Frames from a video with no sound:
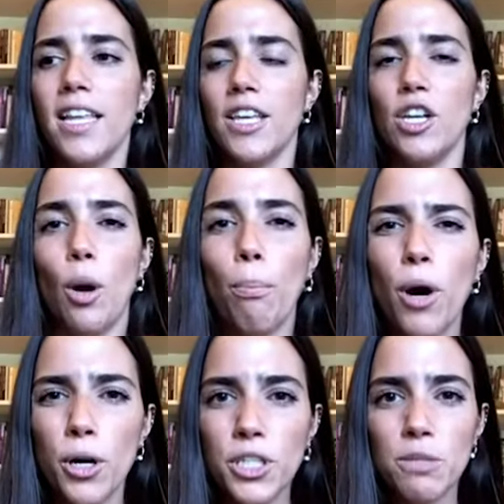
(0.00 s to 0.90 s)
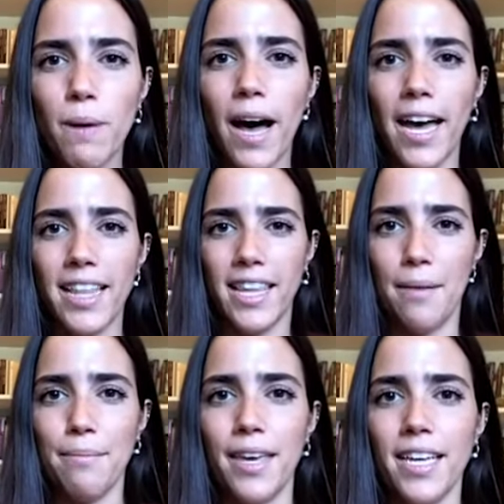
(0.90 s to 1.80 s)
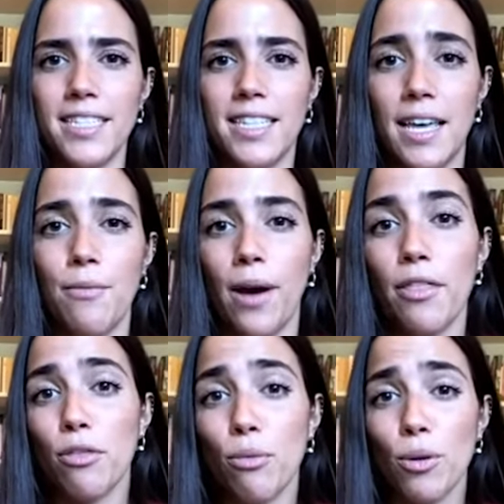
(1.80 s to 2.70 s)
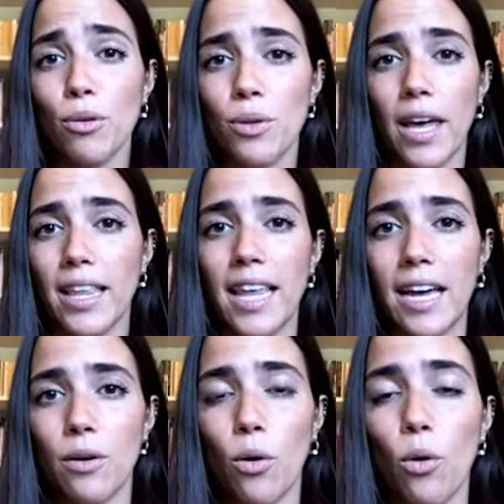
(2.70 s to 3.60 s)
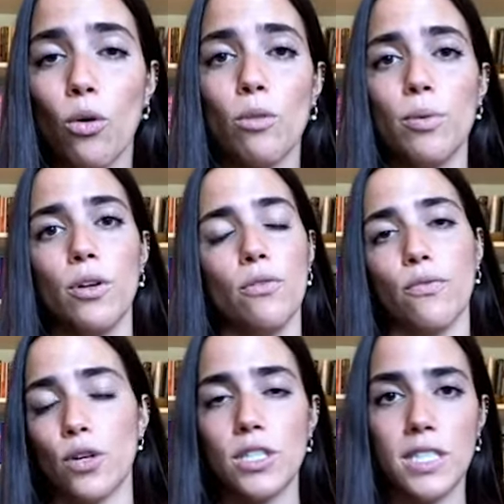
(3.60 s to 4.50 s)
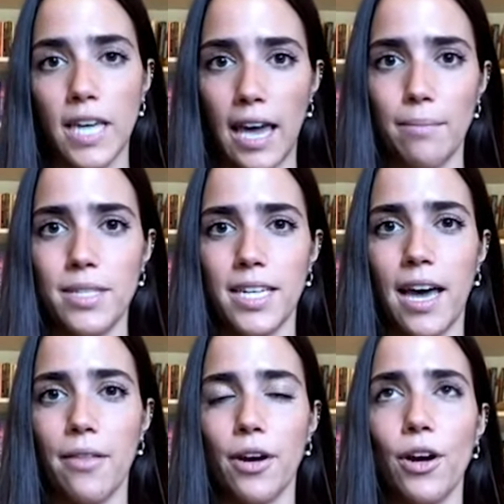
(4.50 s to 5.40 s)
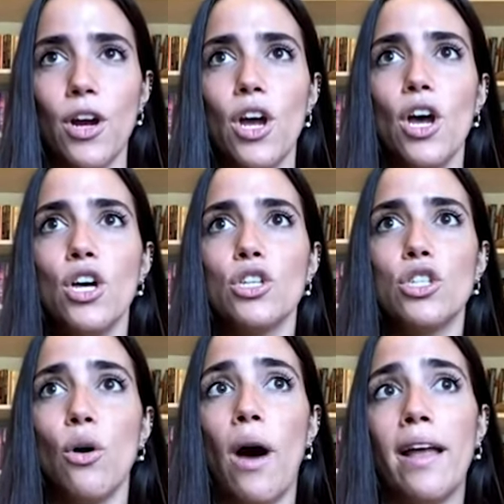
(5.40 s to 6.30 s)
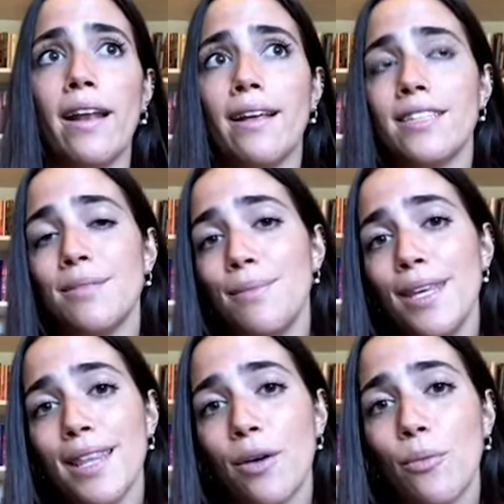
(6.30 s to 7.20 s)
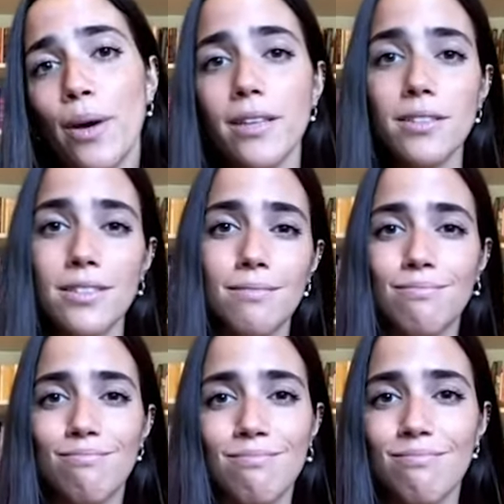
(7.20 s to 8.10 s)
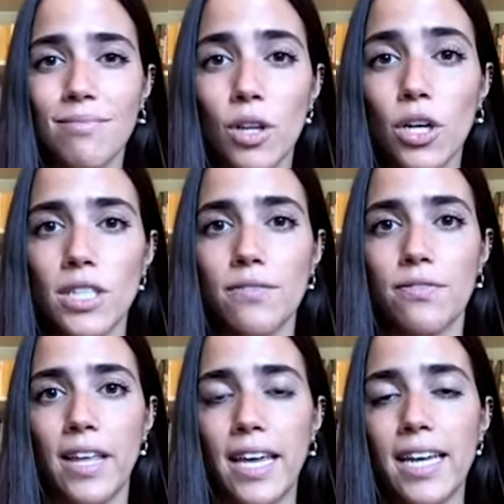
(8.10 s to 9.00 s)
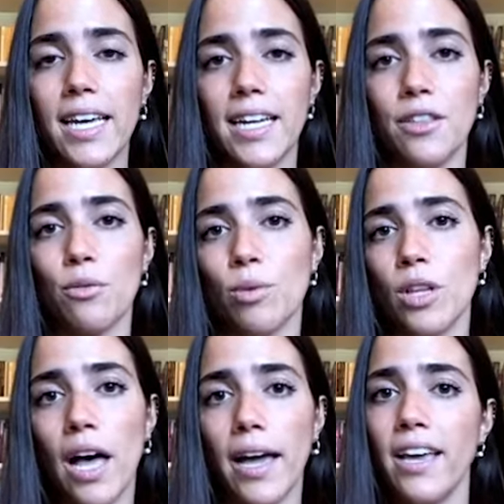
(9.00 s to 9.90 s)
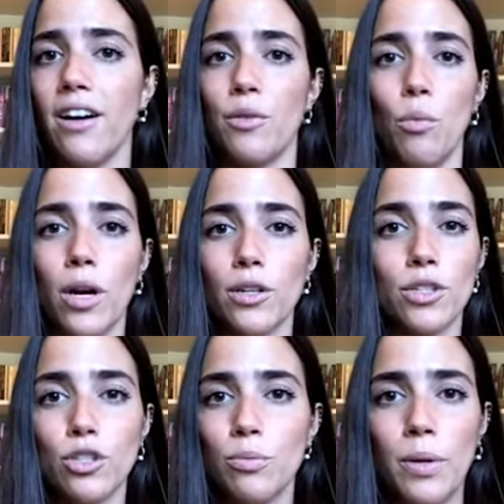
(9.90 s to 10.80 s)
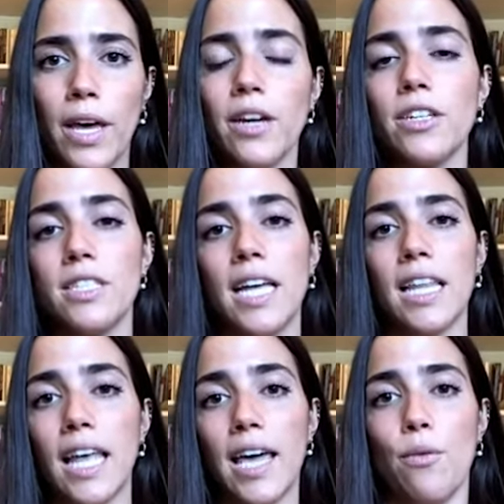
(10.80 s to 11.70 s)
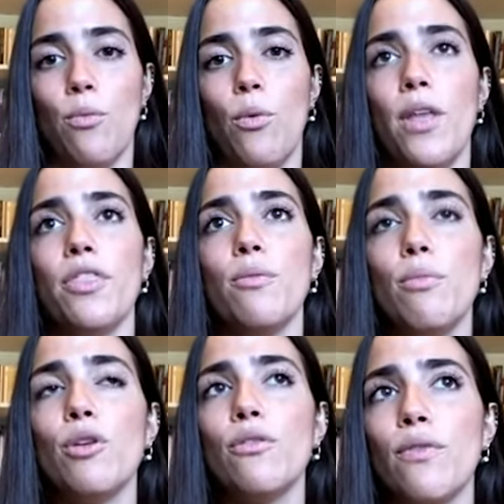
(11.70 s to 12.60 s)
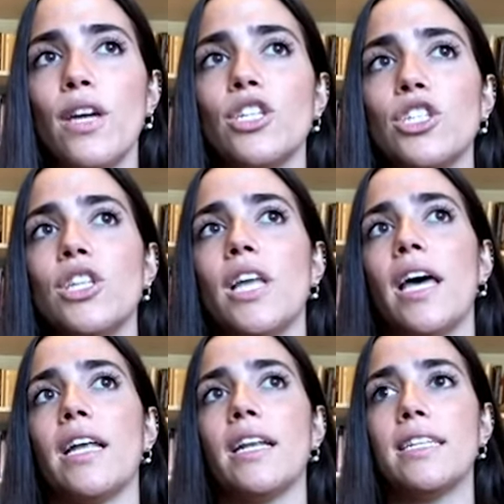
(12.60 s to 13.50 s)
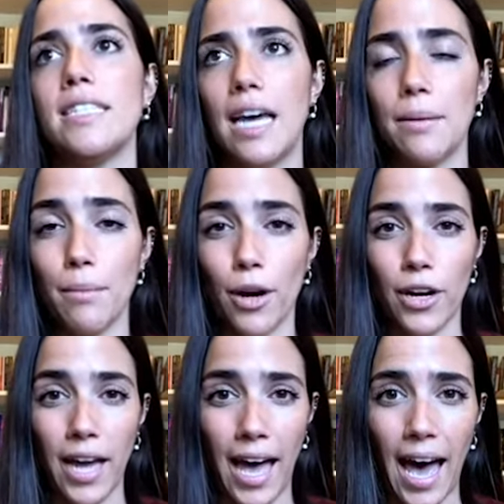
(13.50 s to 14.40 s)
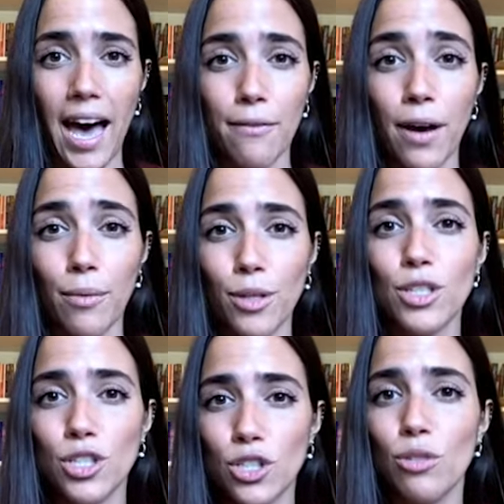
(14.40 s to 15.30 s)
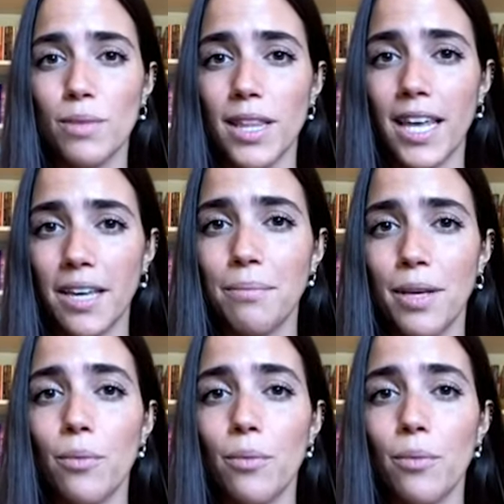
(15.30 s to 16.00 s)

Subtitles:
you know, push behind them because they went through like that horrible first game together. So to me, like, Wales look deflated and they're relying on one or two players that, like, with the motivation that Denmark have, I would assume that they can beat